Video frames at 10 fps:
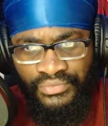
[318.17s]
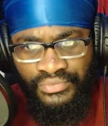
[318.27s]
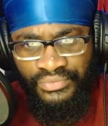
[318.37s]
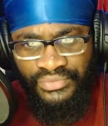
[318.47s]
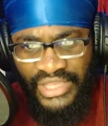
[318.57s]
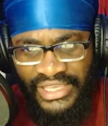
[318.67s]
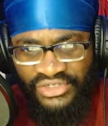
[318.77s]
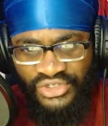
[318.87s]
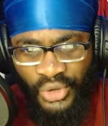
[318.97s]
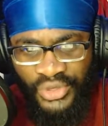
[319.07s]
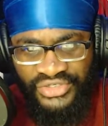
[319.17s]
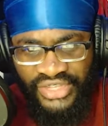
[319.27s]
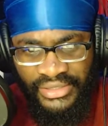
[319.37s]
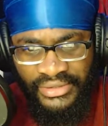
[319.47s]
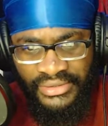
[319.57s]
Yeah, he's
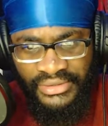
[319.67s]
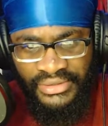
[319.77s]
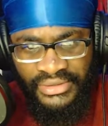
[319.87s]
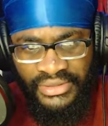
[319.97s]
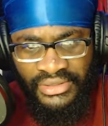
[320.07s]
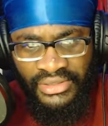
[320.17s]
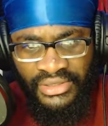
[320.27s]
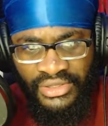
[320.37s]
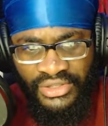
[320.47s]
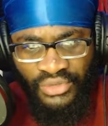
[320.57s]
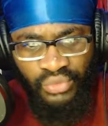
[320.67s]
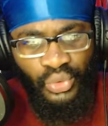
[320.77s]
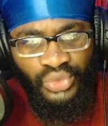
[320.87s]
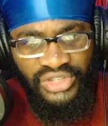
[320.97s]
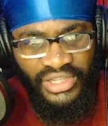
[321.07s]
noticing. The
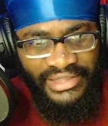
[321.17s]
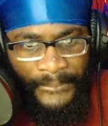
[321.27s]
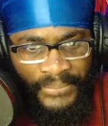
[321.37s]
roots, look at that.